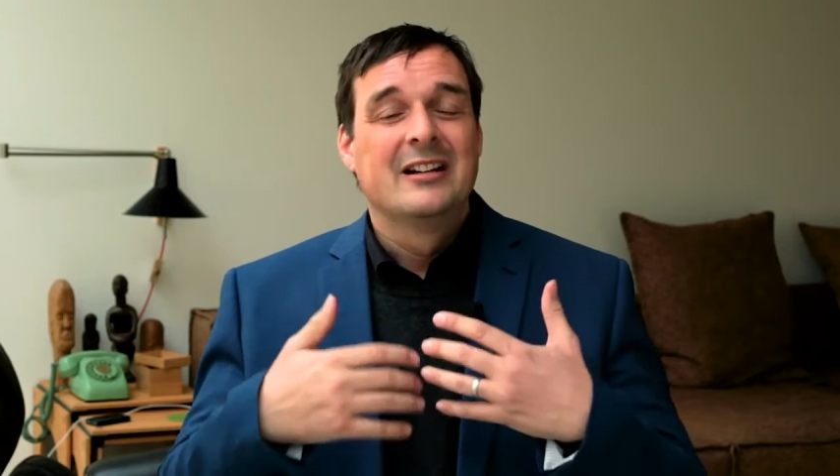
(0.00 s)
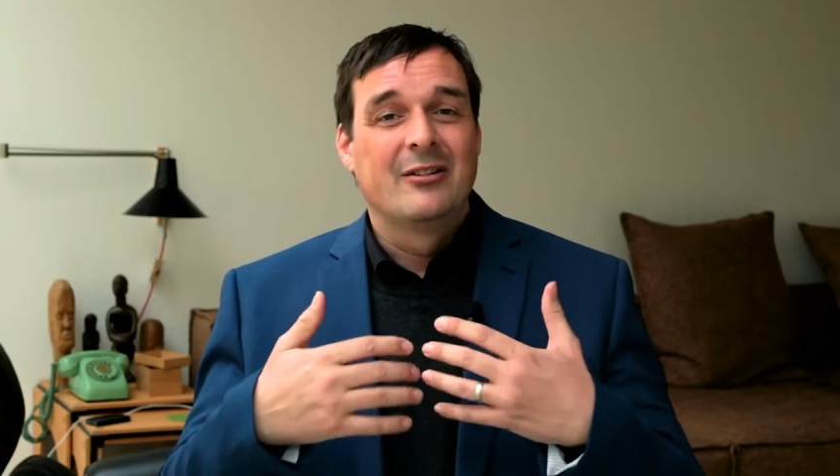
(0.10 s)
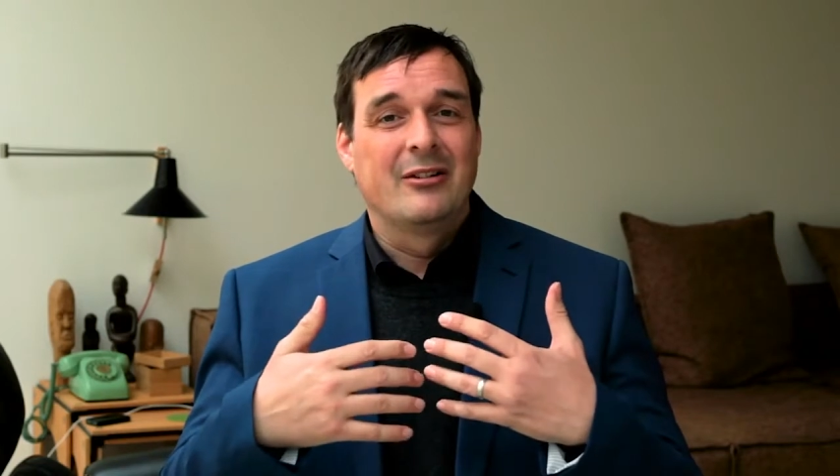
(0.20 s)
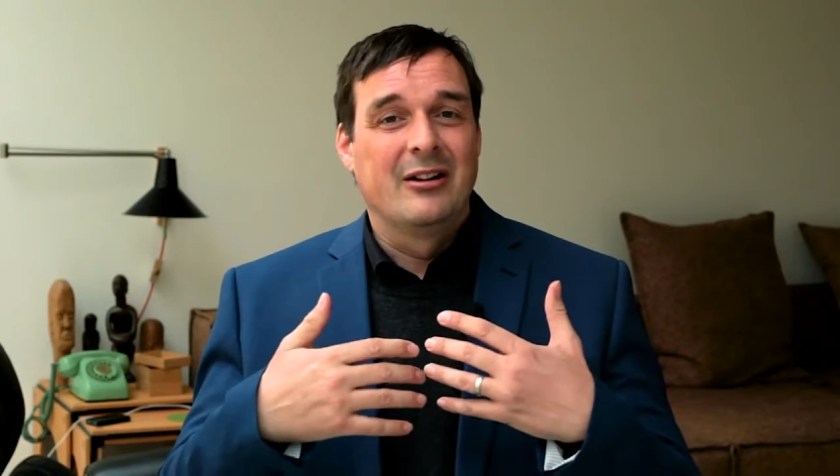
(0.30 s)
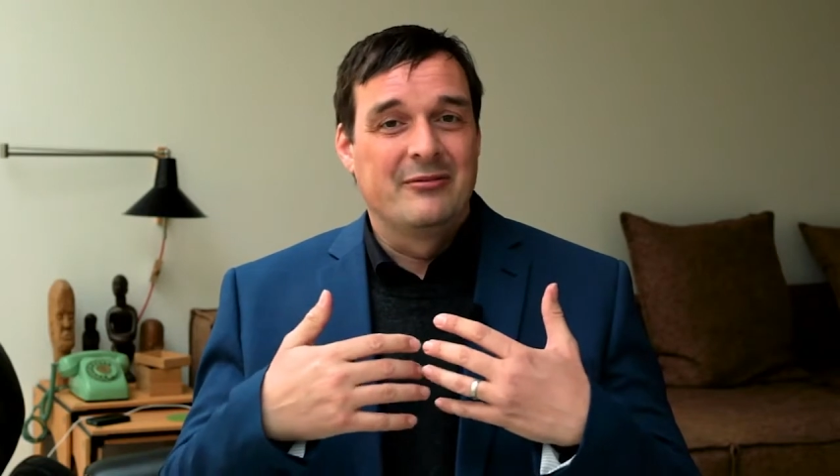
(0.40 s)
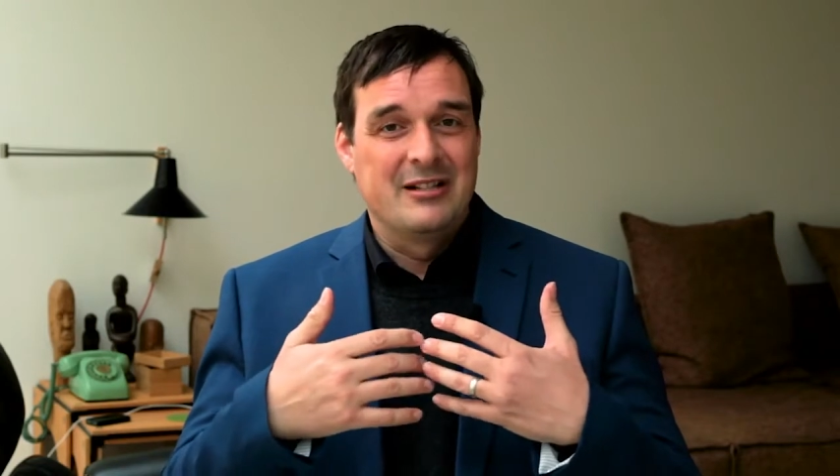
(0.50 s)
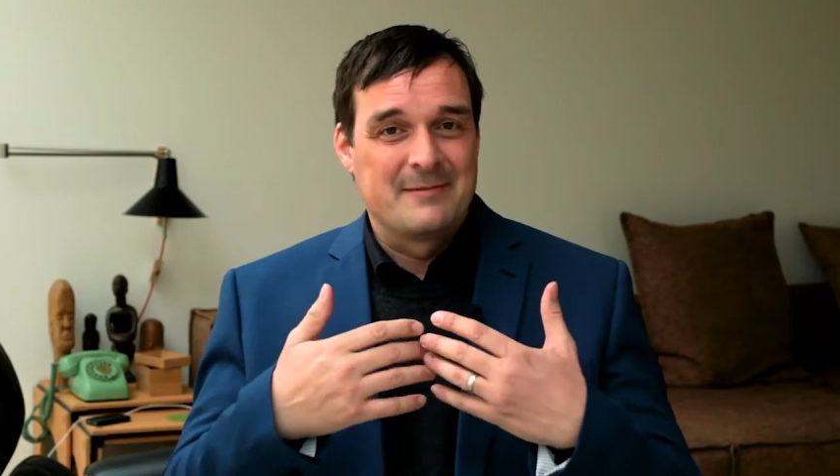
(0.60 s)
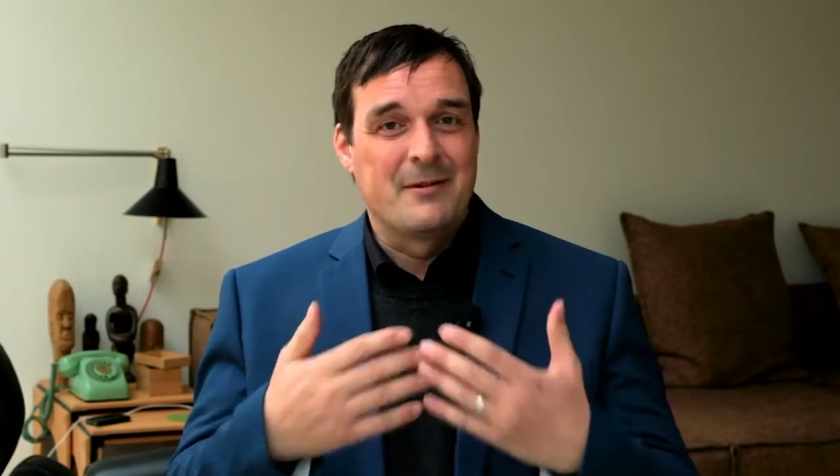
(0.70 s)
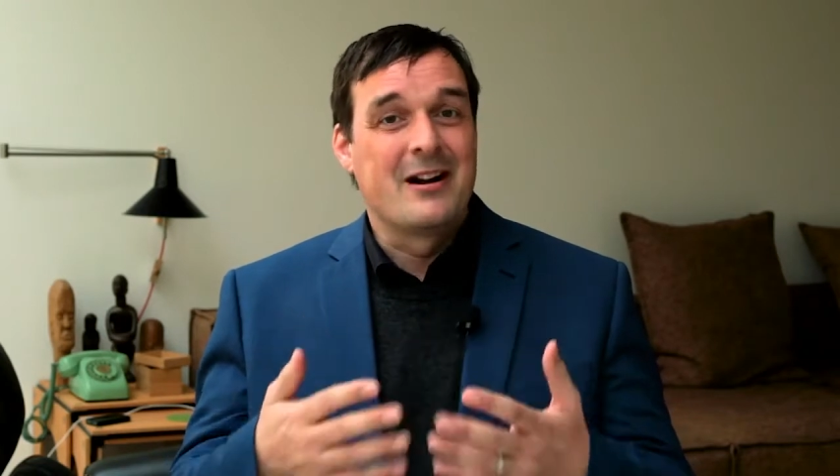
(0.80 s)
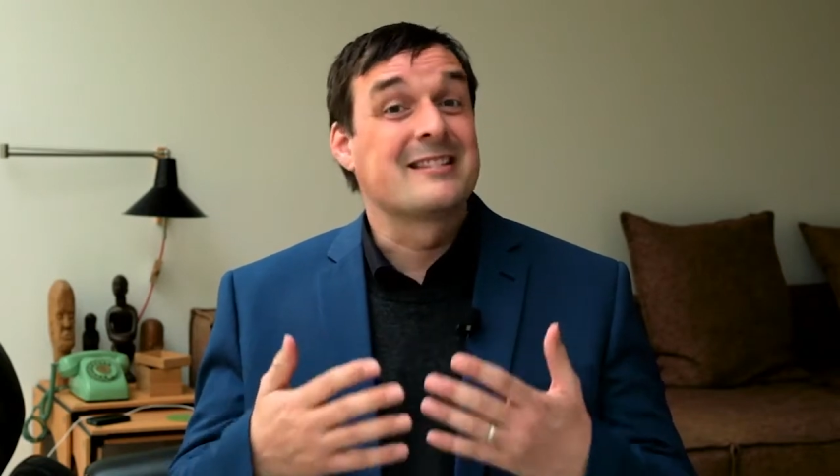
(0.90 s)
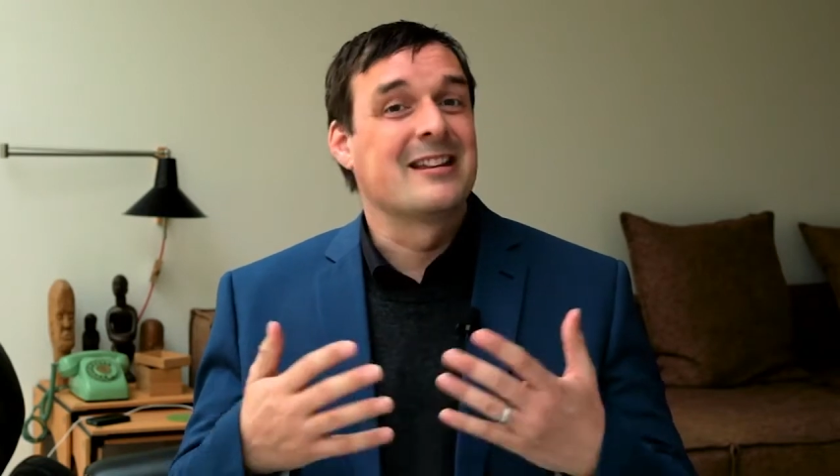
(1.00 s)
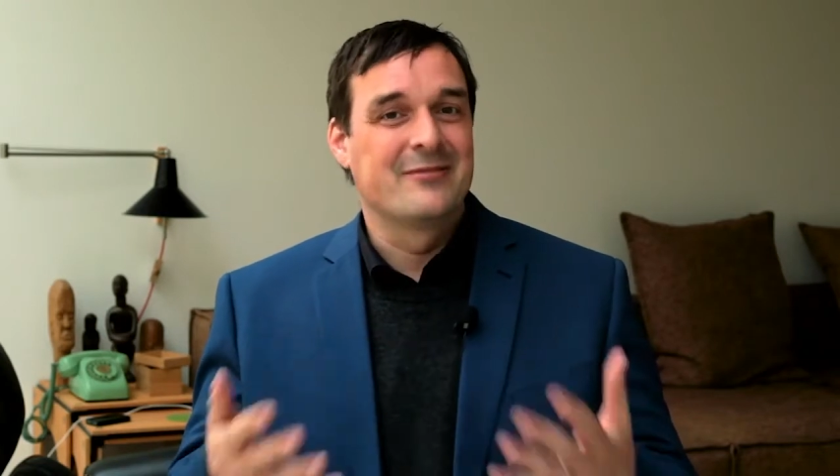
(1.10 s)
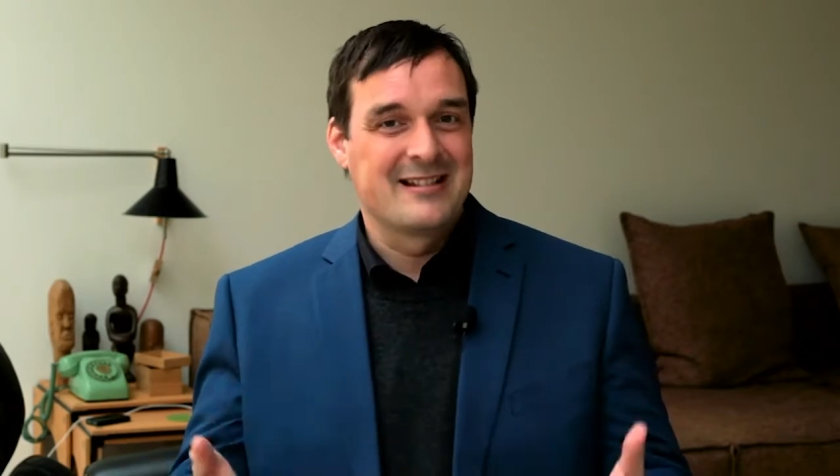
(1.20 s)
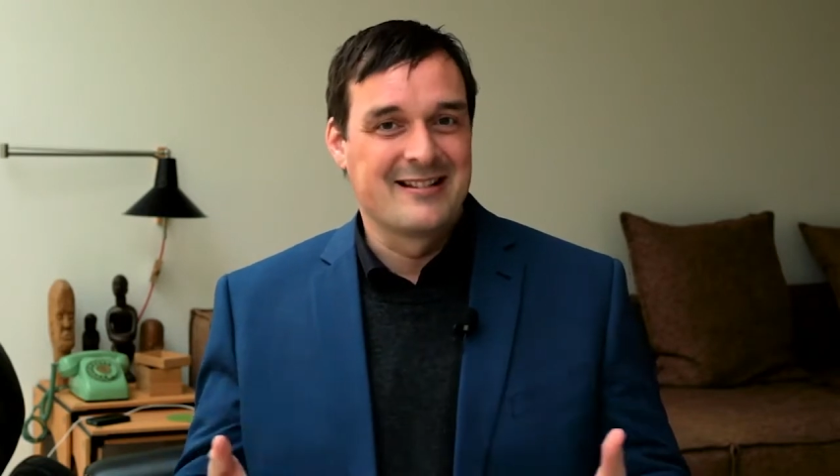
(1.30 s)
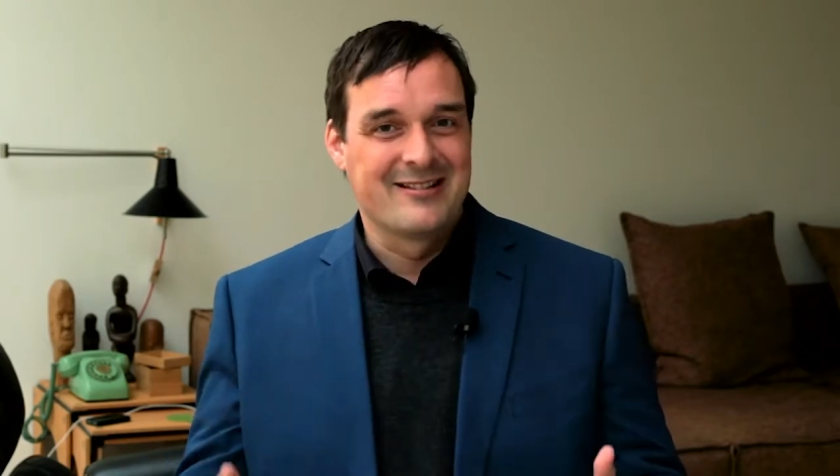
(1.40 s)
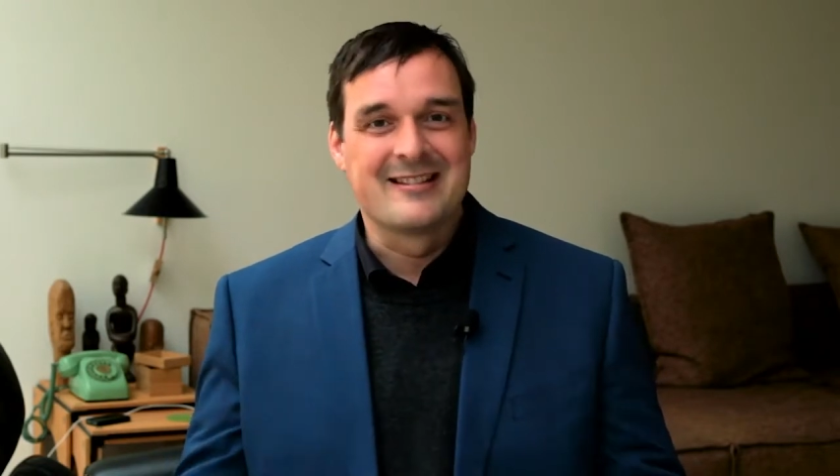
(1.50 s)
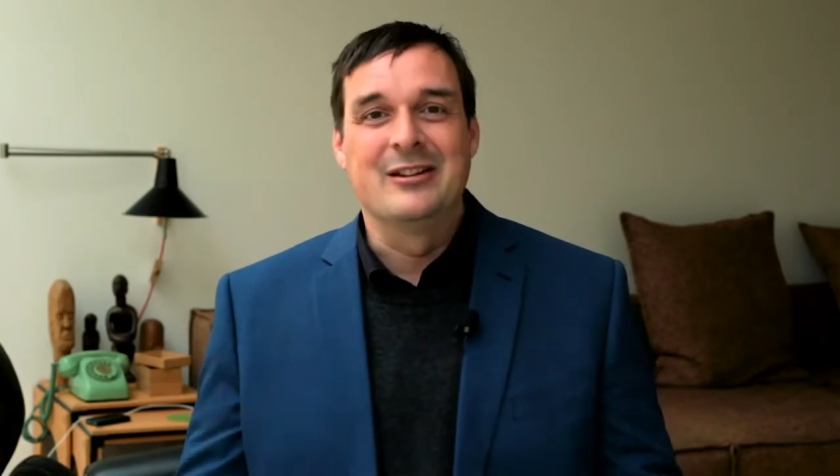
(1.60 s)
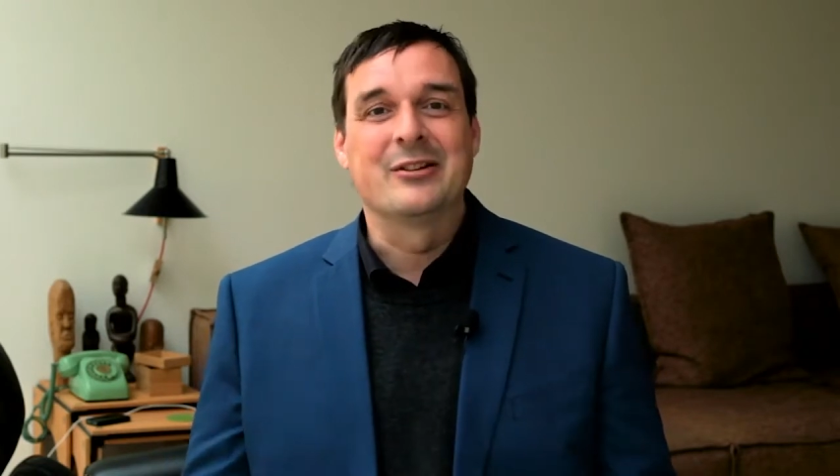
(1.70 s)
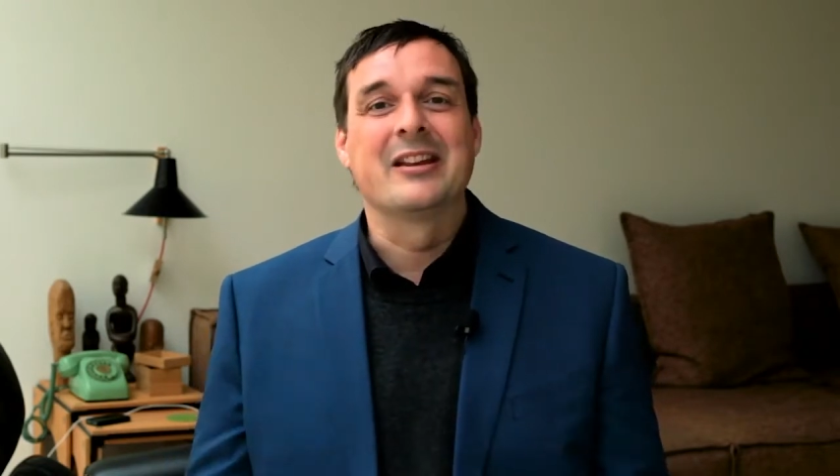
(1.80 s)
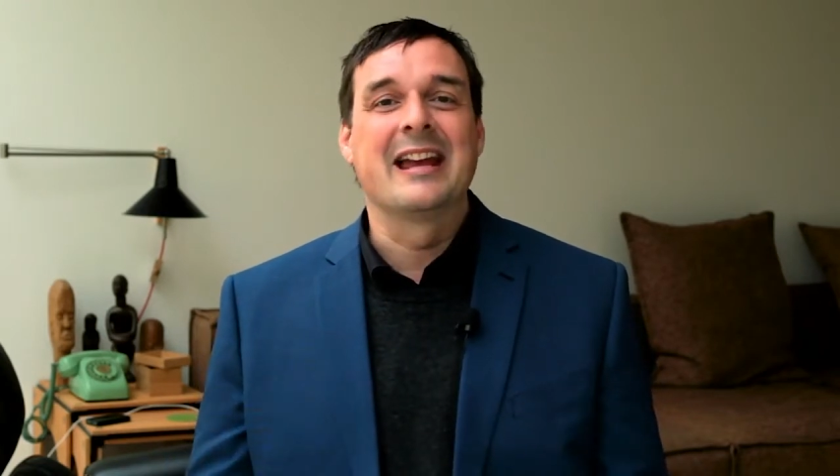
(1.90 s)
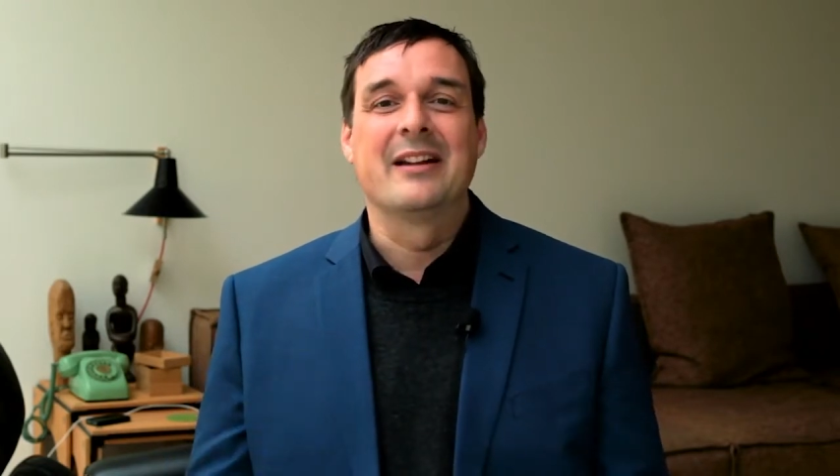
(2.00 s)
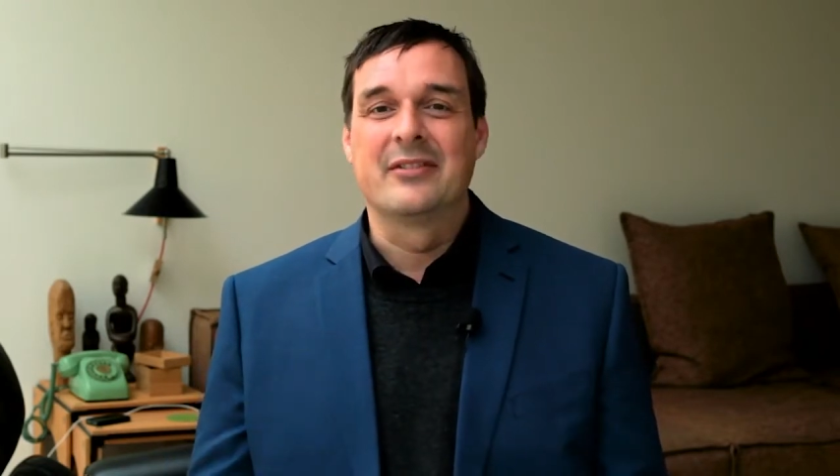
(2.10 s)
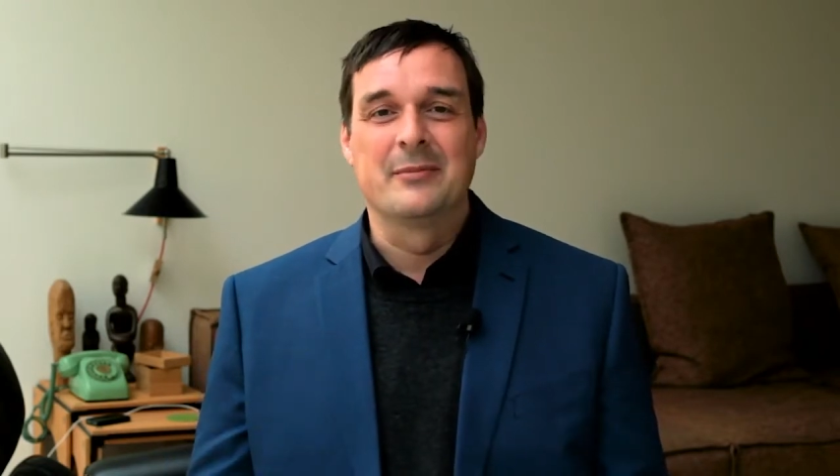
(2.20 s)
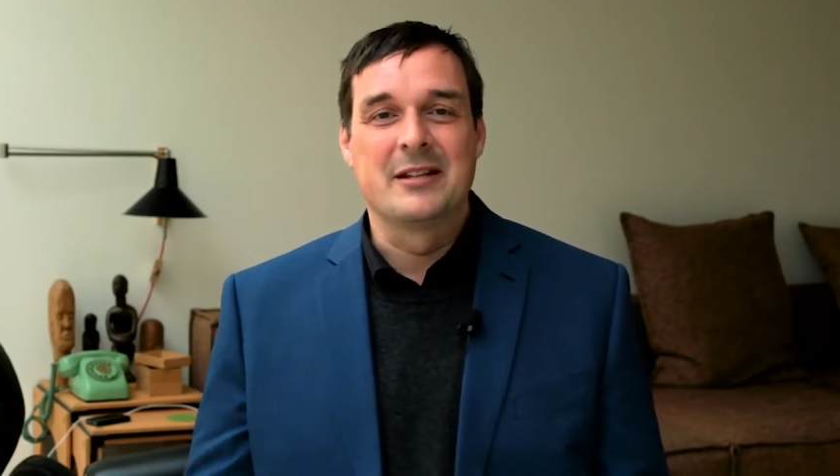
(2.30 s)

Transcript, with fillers: uh, response and results that you can get from